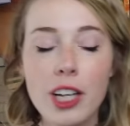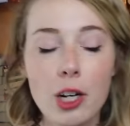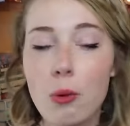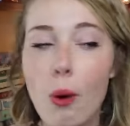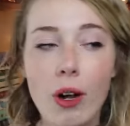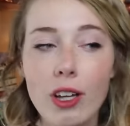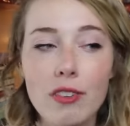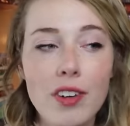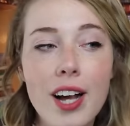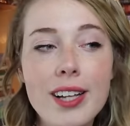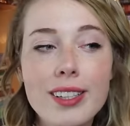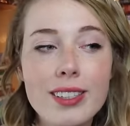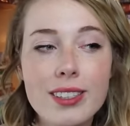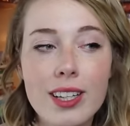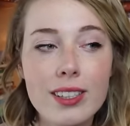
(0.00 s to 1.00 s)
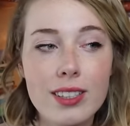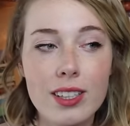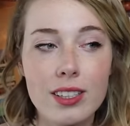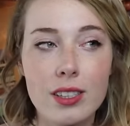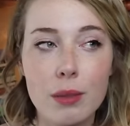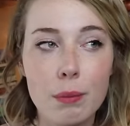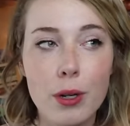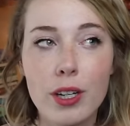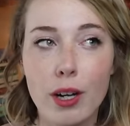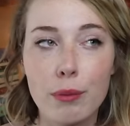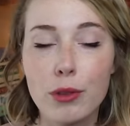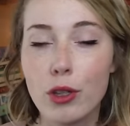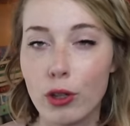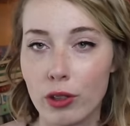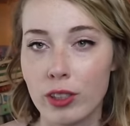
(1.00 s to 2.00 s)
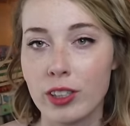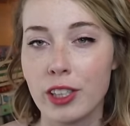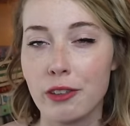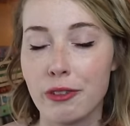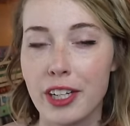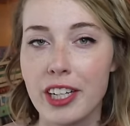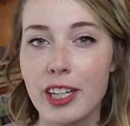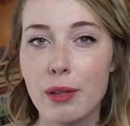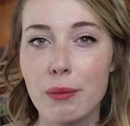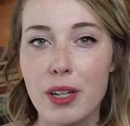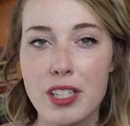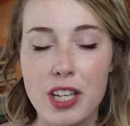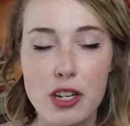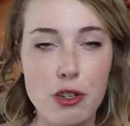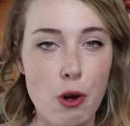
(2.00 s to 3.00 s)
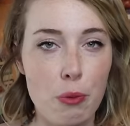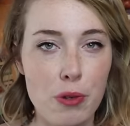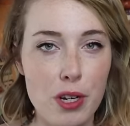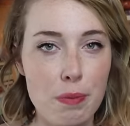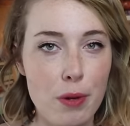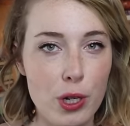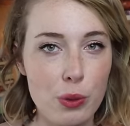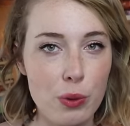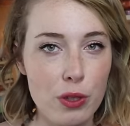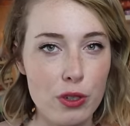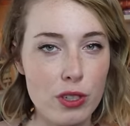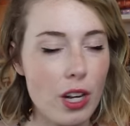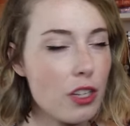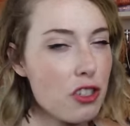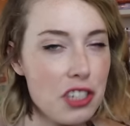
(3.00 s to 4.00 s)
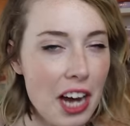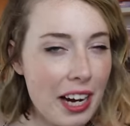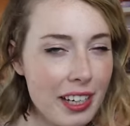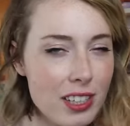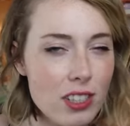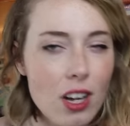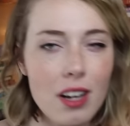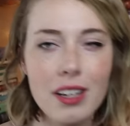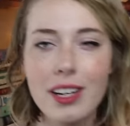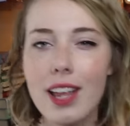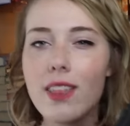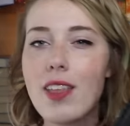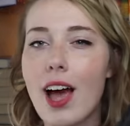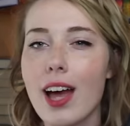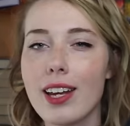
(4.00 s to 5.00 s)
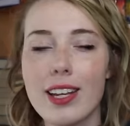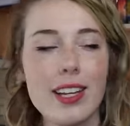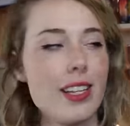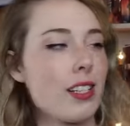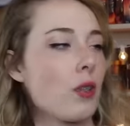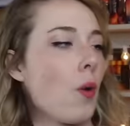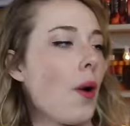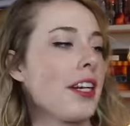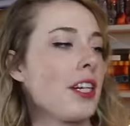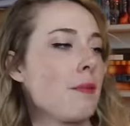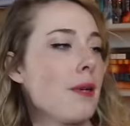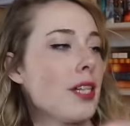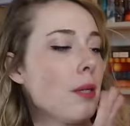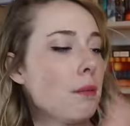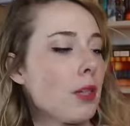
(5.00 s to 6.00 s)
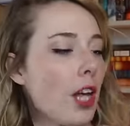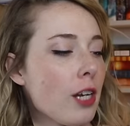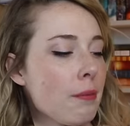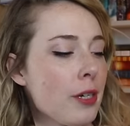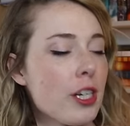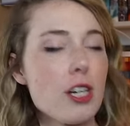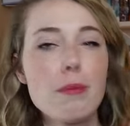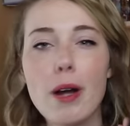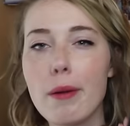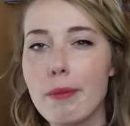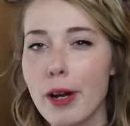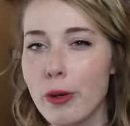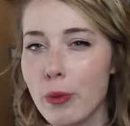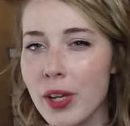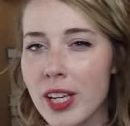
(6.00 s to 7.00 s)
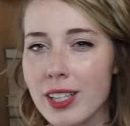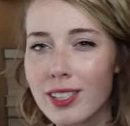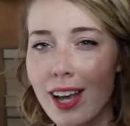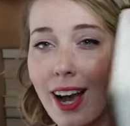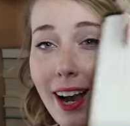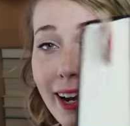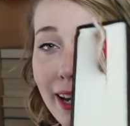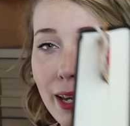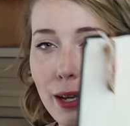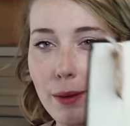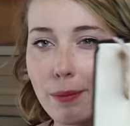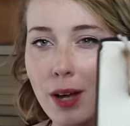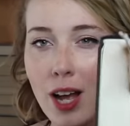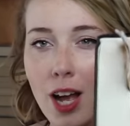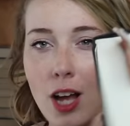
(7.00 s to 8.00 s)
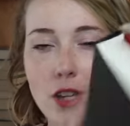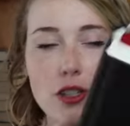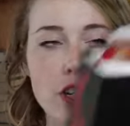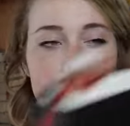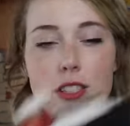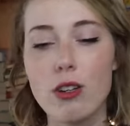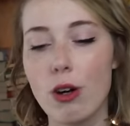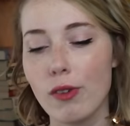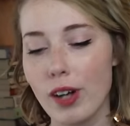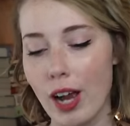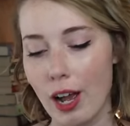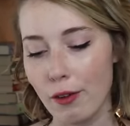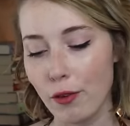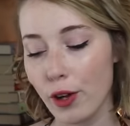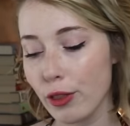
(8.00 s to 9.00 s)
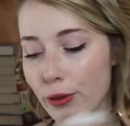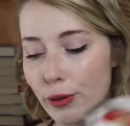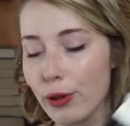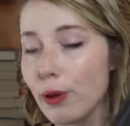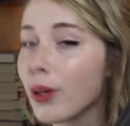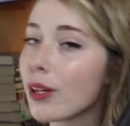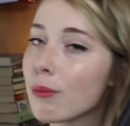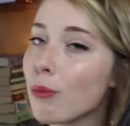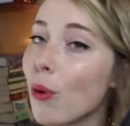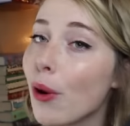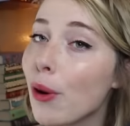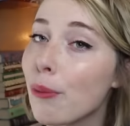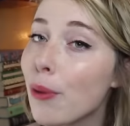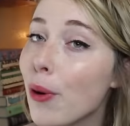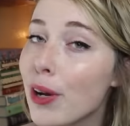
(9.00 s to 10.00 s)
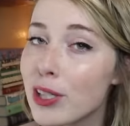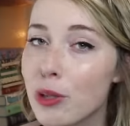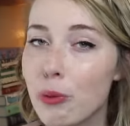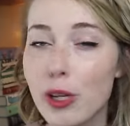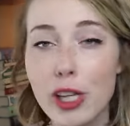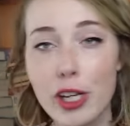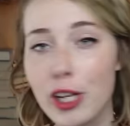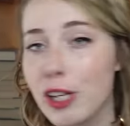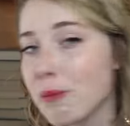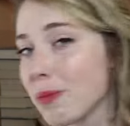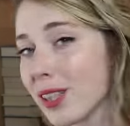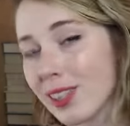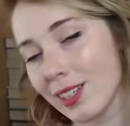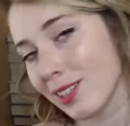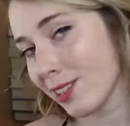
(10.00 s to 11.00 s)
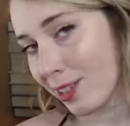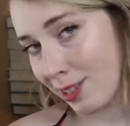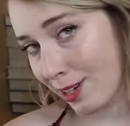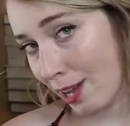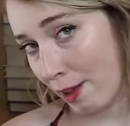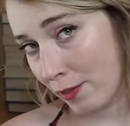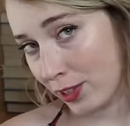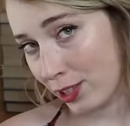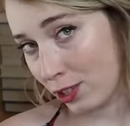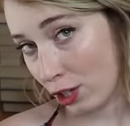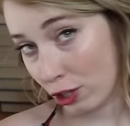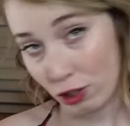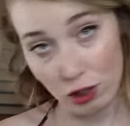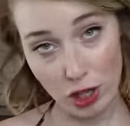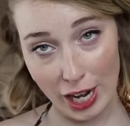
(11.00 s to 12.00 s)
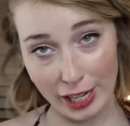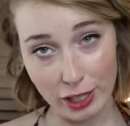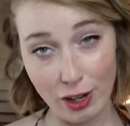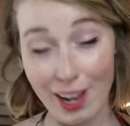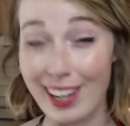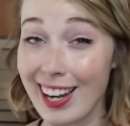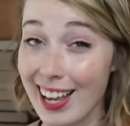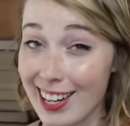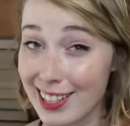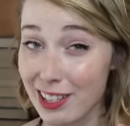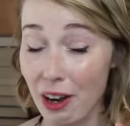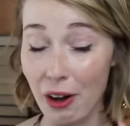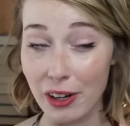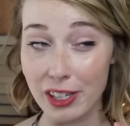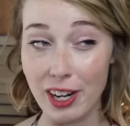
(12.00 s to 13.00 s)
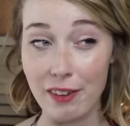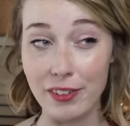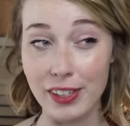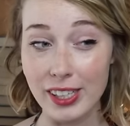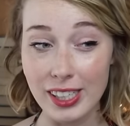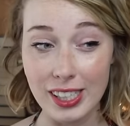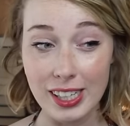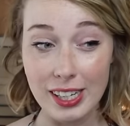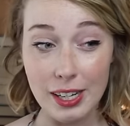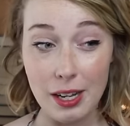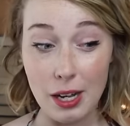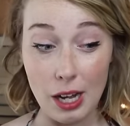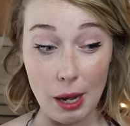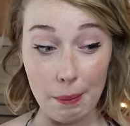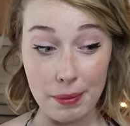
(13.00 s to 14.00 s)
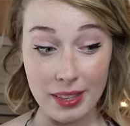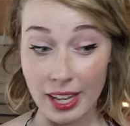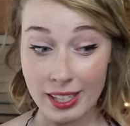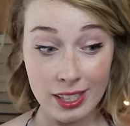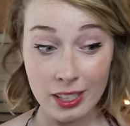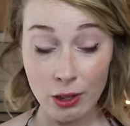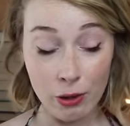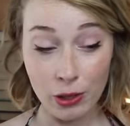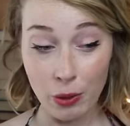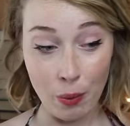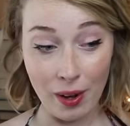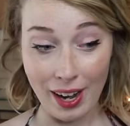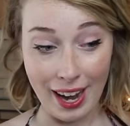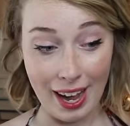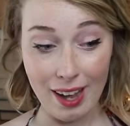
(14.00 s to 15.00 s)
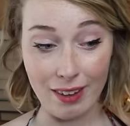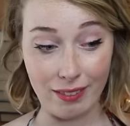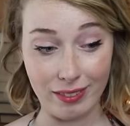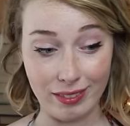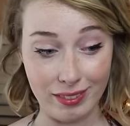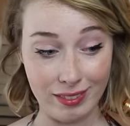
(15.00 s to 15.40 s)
that qualifies as this is the book I'm currently reading, because I don't read books with their dust jackets on, and that is going to be The Blood Mirror by Brett Weeks. I am just over halfway through, and boy oh boy, is it really good, but this doesn't have its dust jacket on, and it's a hardcover, but that's the only one I have.